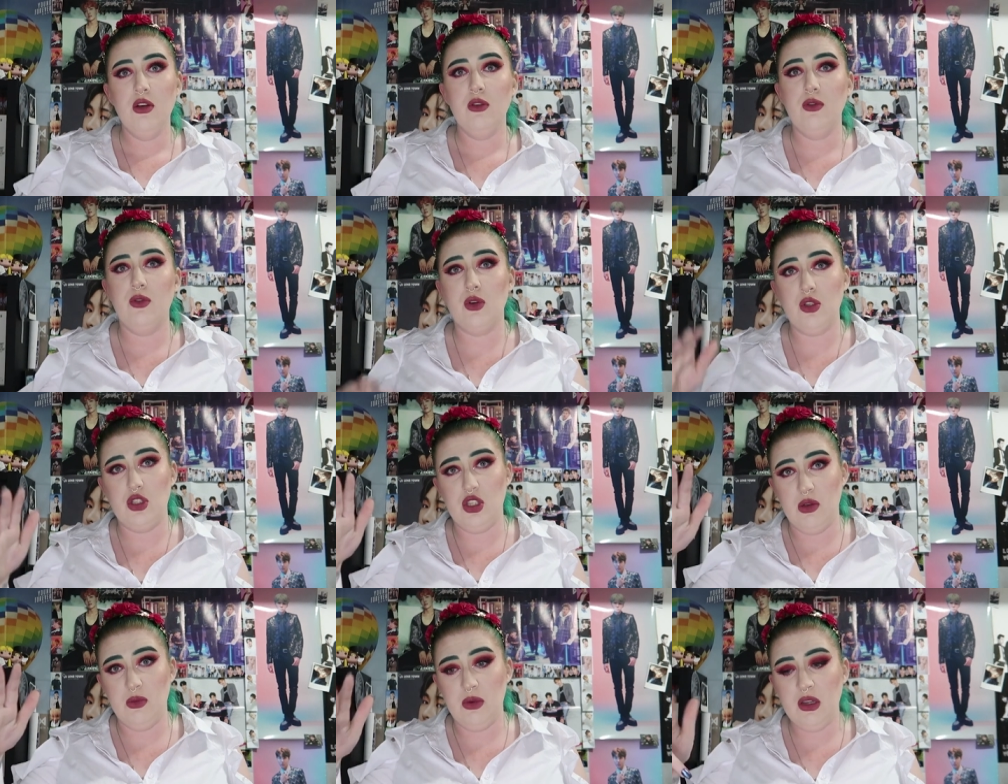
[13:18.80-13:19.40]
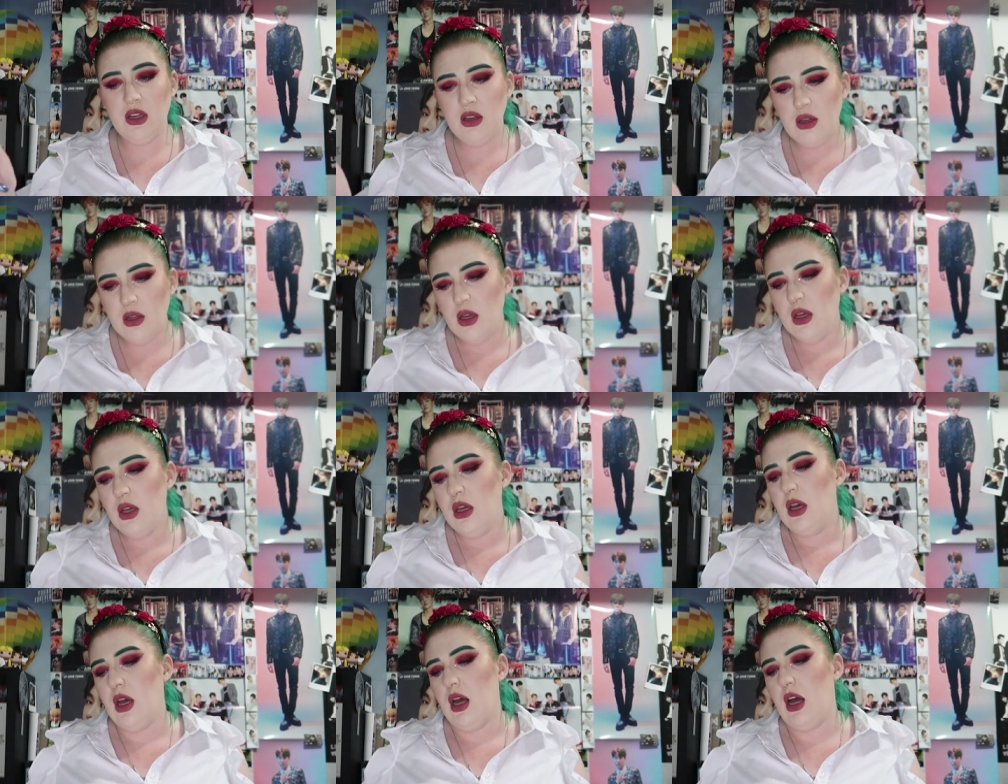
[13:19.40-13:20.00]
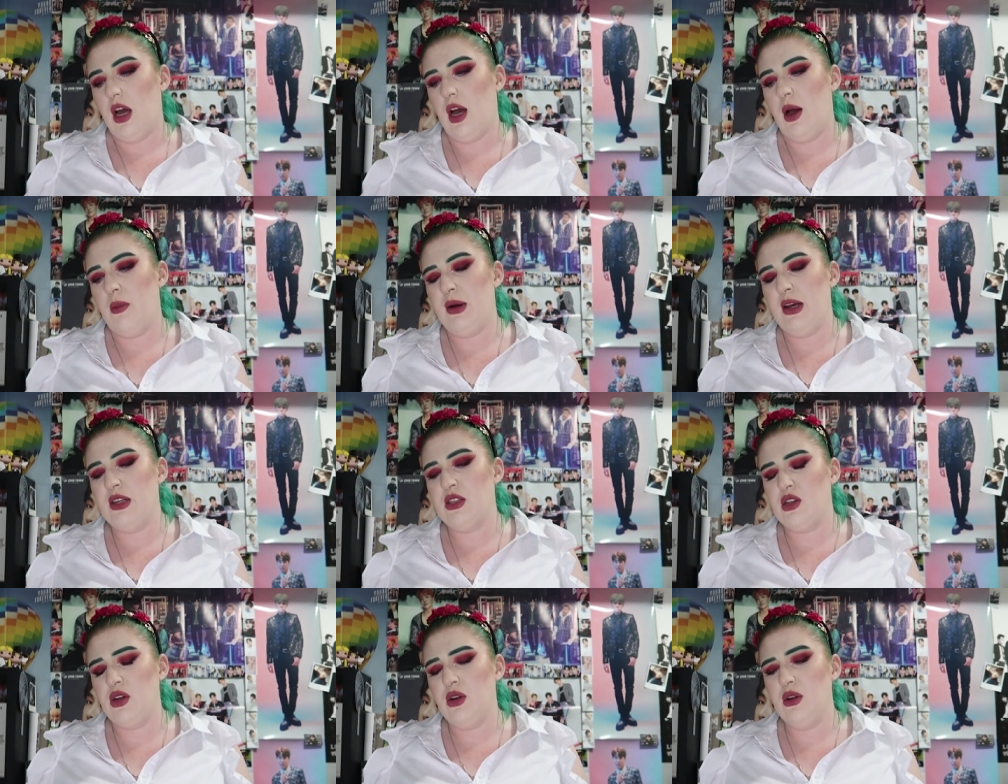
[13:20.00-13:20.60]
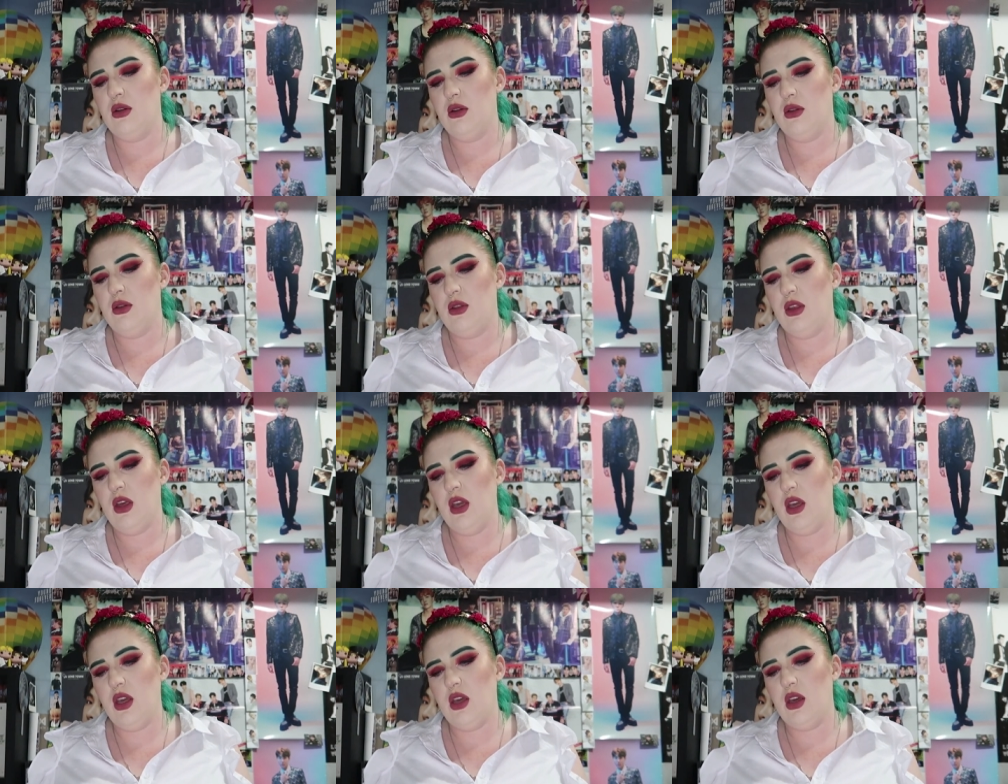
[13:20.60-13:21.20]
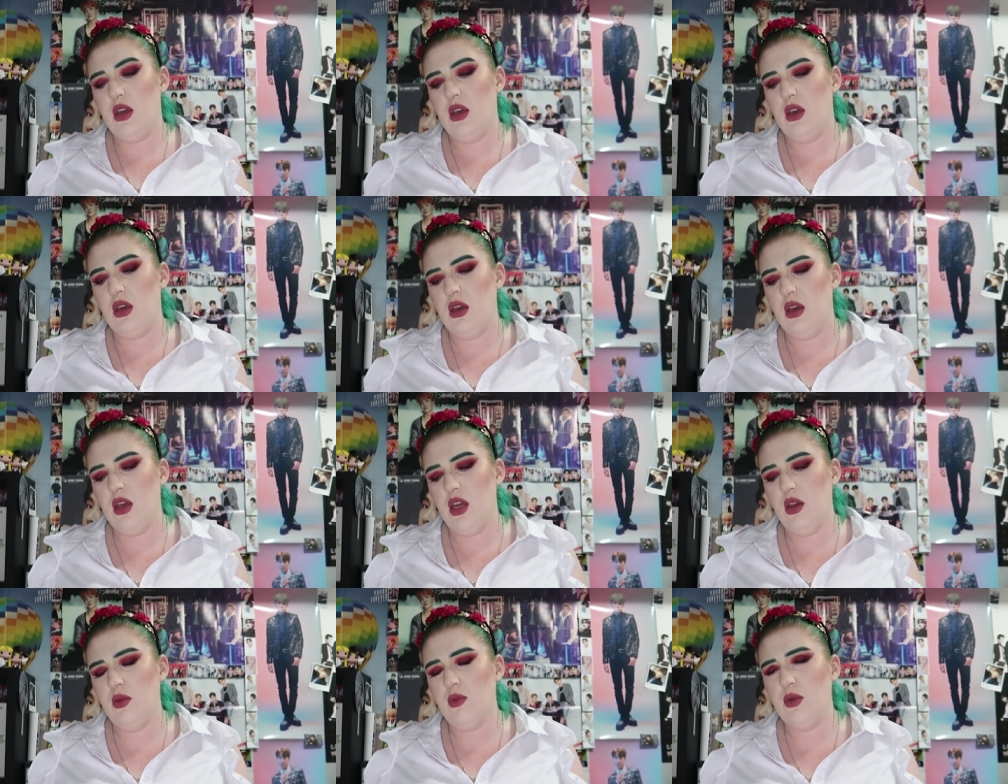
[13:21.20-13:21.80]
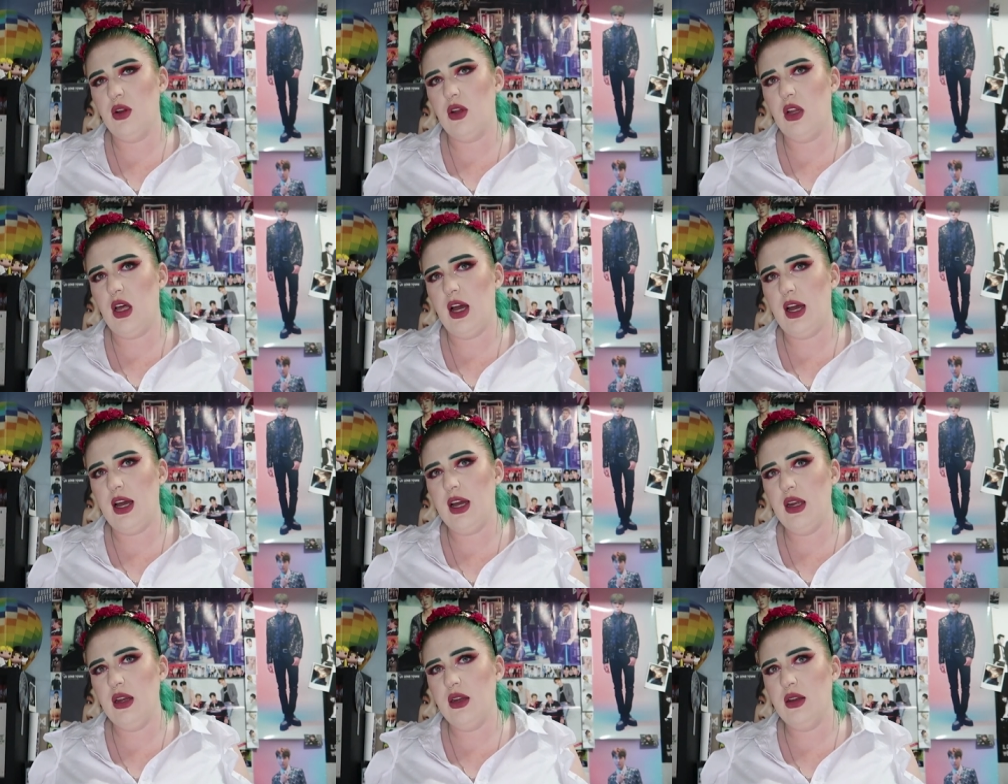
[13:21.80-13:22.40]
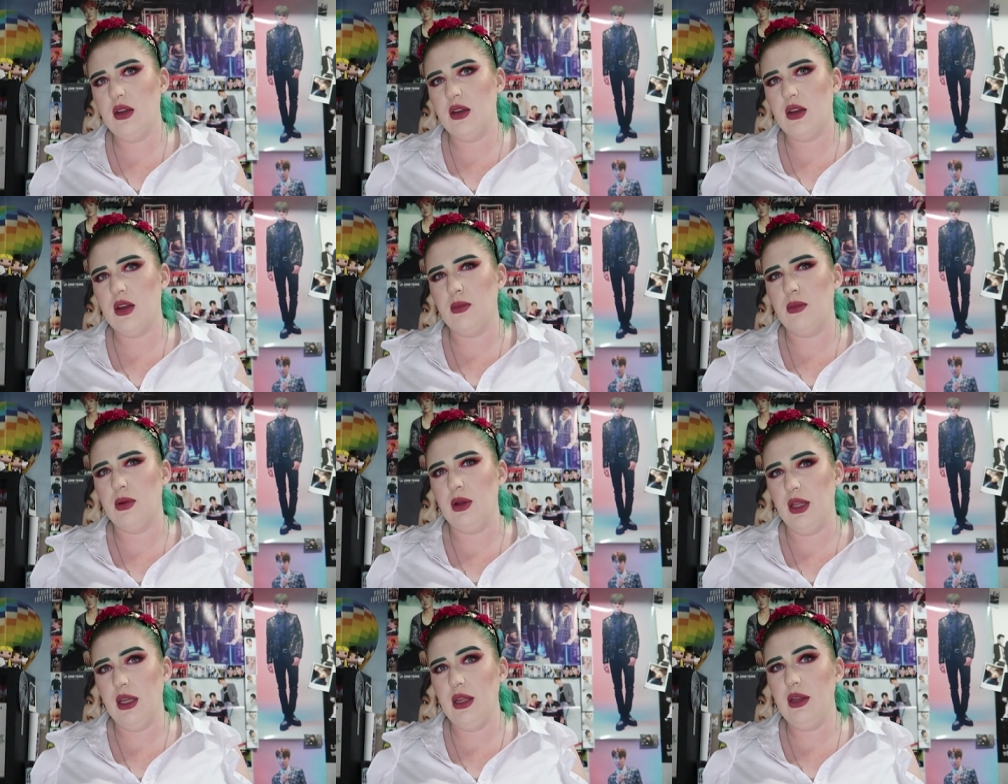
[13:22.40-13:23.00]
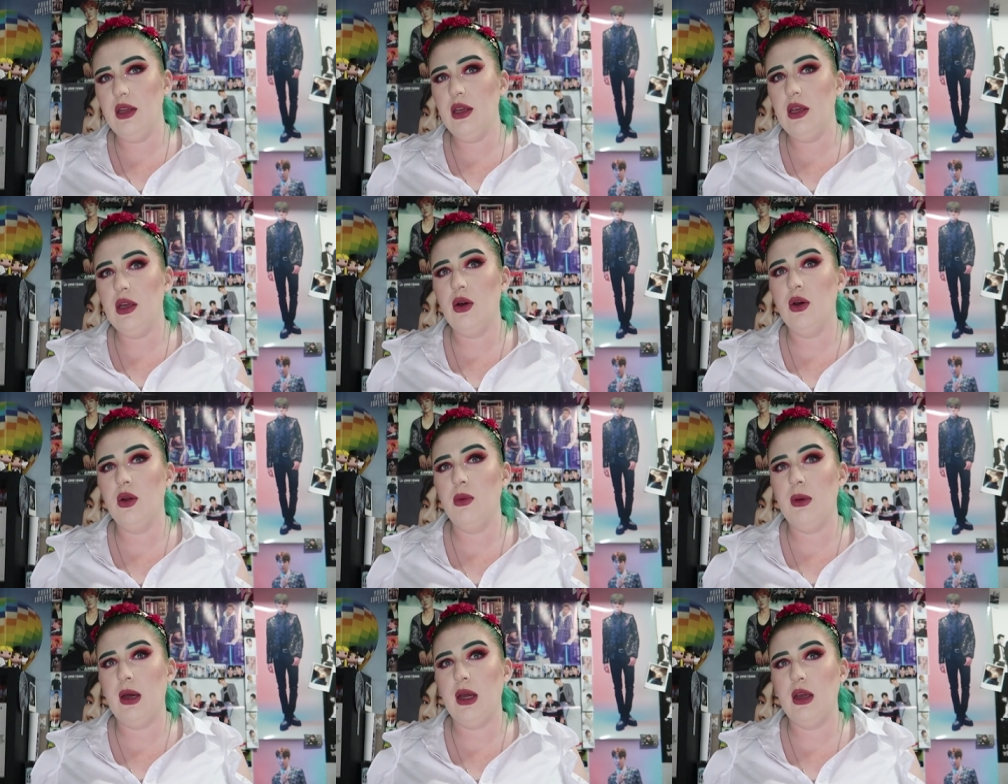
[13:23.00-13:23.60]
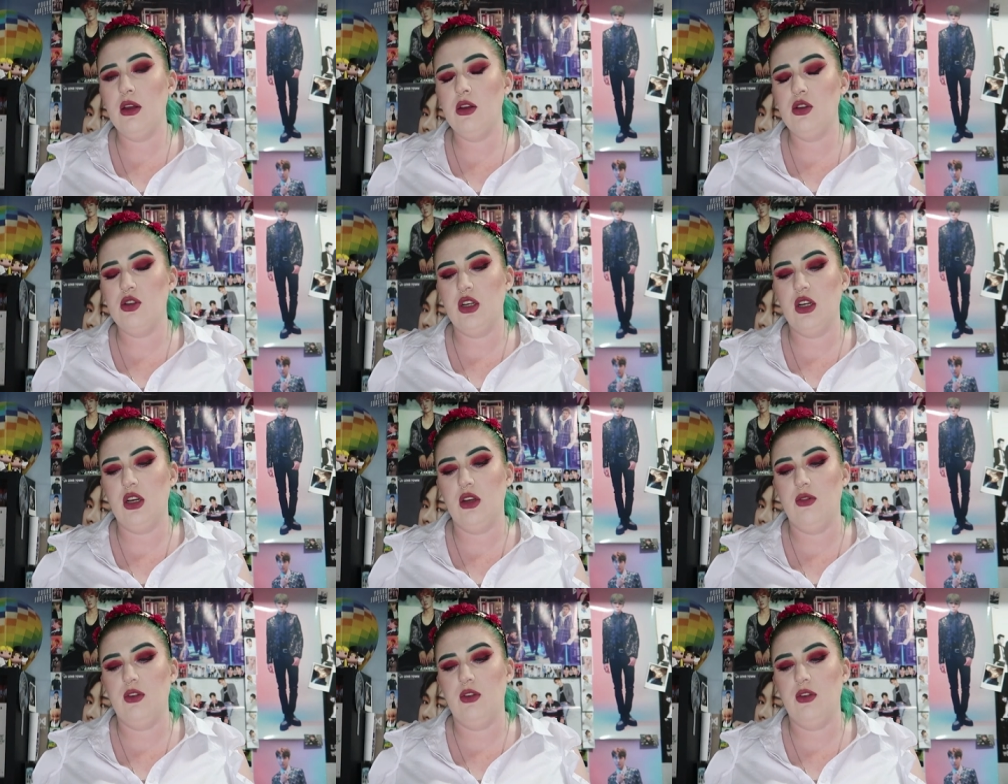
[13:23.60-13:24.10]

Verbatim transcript: for Jimin. Um, I don't think he relied completely on a backing track.